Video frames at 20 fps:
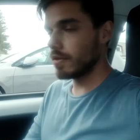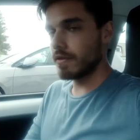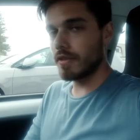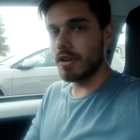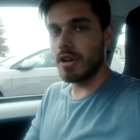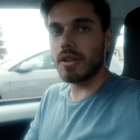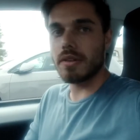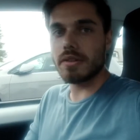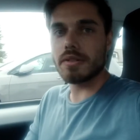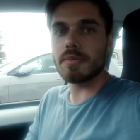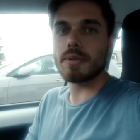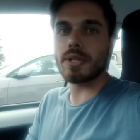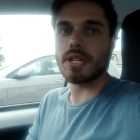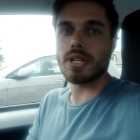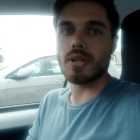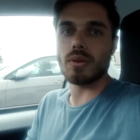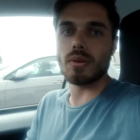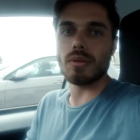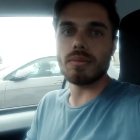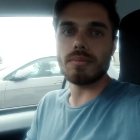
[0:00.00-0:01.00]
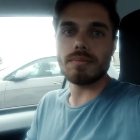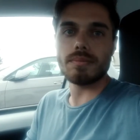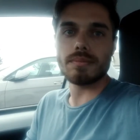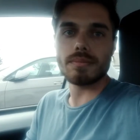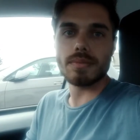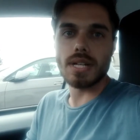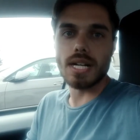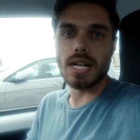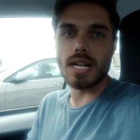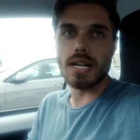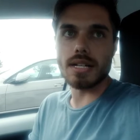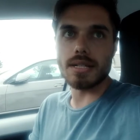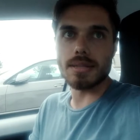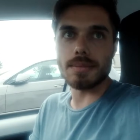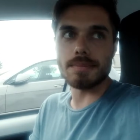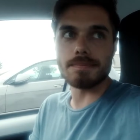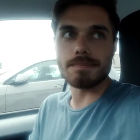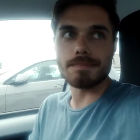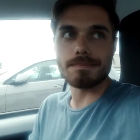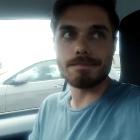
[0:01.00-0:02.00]
overall, it was pretty cool.
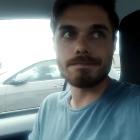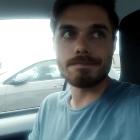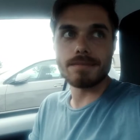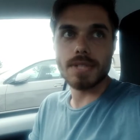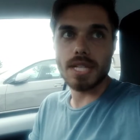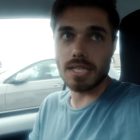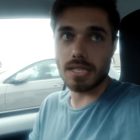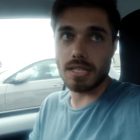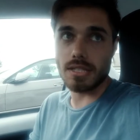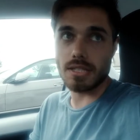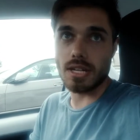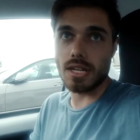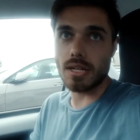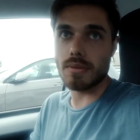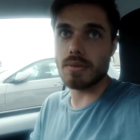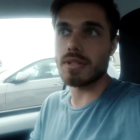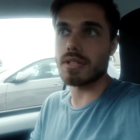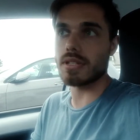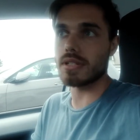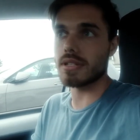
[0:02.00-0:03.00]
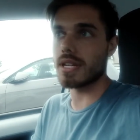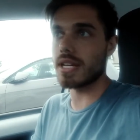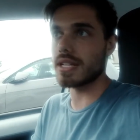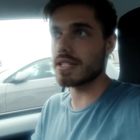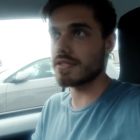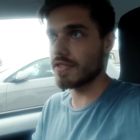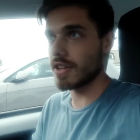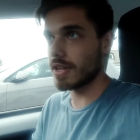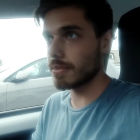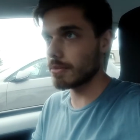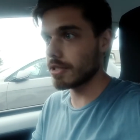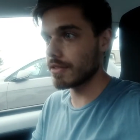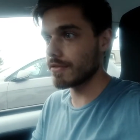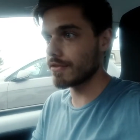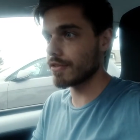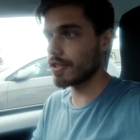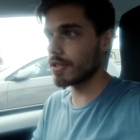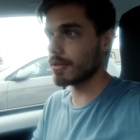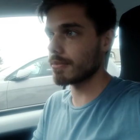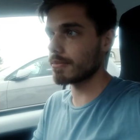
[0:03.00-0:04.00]
Um, got to talk with a nice family
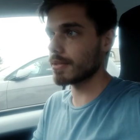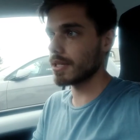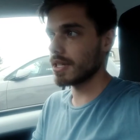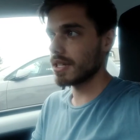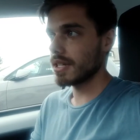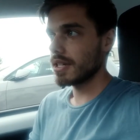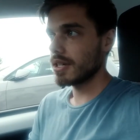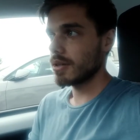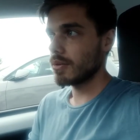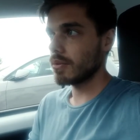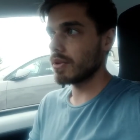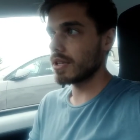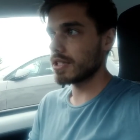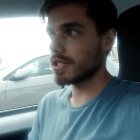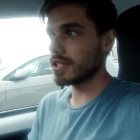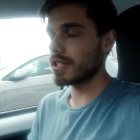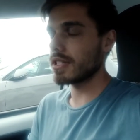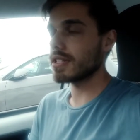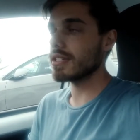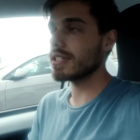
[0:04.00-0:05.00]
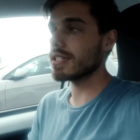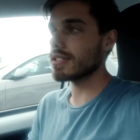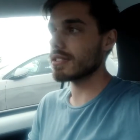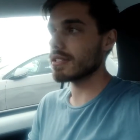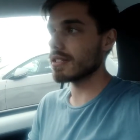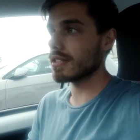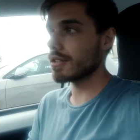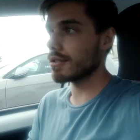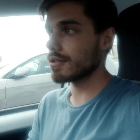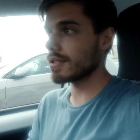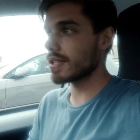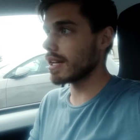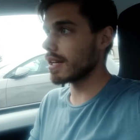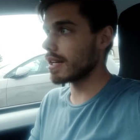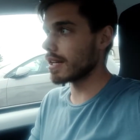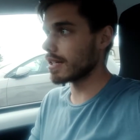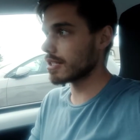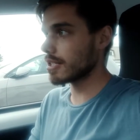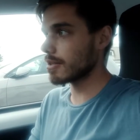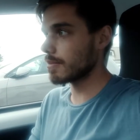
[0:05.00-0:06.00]
from Washington D.C. who sat
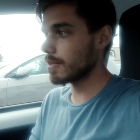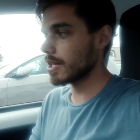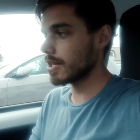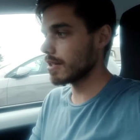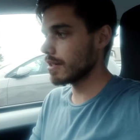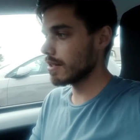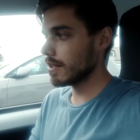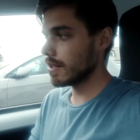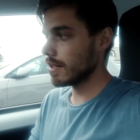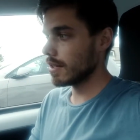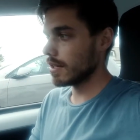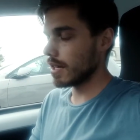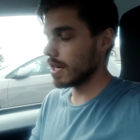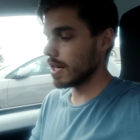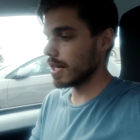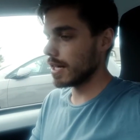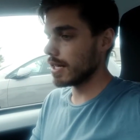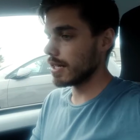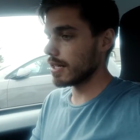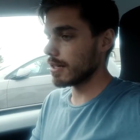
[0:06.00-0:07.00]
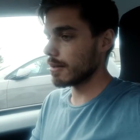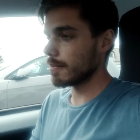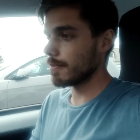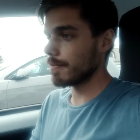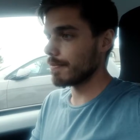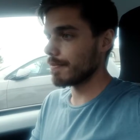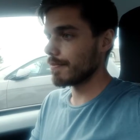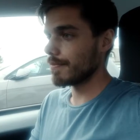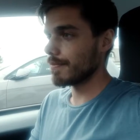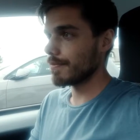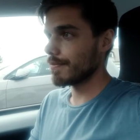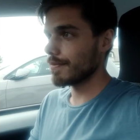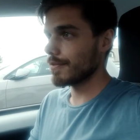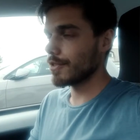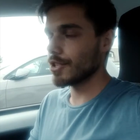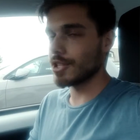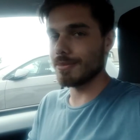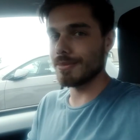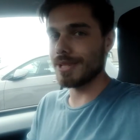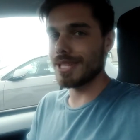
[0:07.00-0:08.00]
next to me. Um,
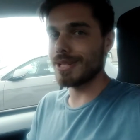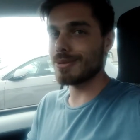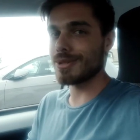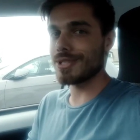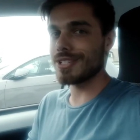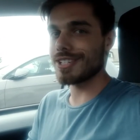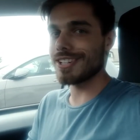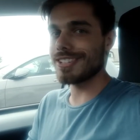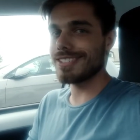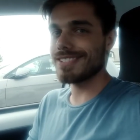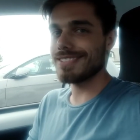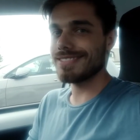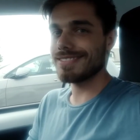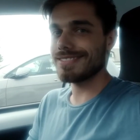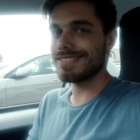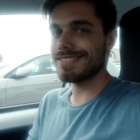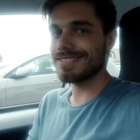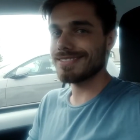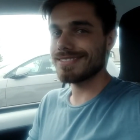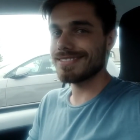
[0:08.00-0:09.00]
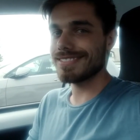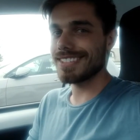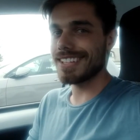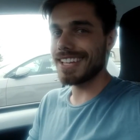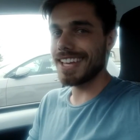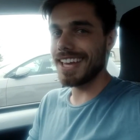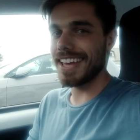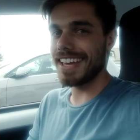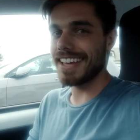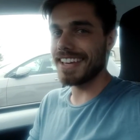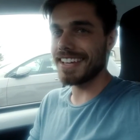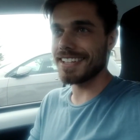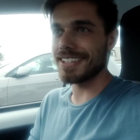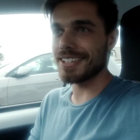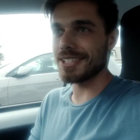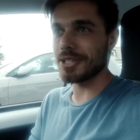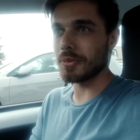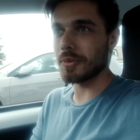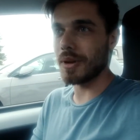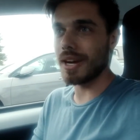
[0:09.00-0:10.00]
their mead was good, and
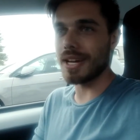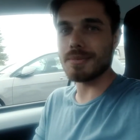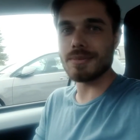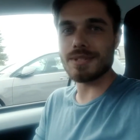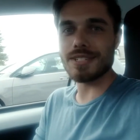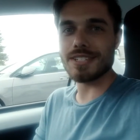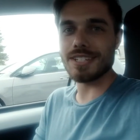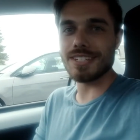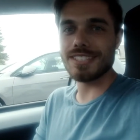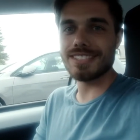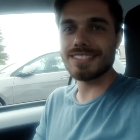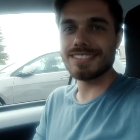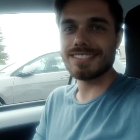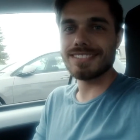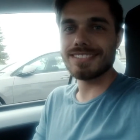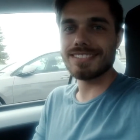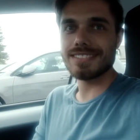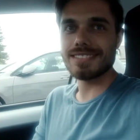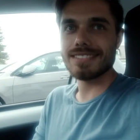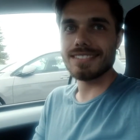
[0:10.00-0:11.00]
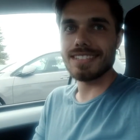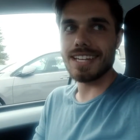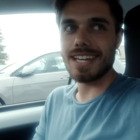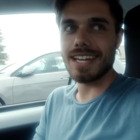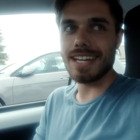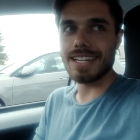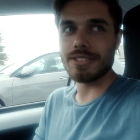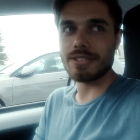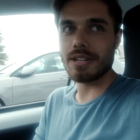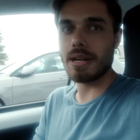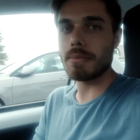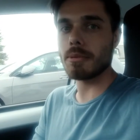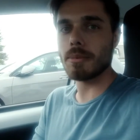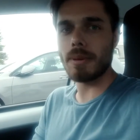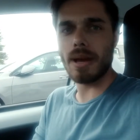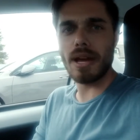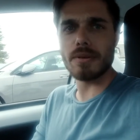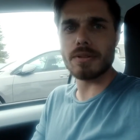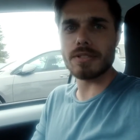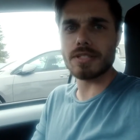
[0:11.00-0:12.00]
their wine was good, and their apple
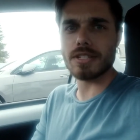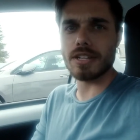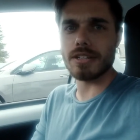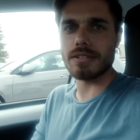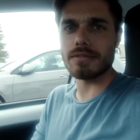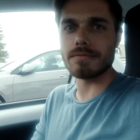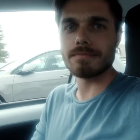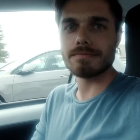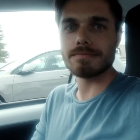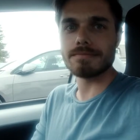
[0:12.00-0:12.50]
pie was good,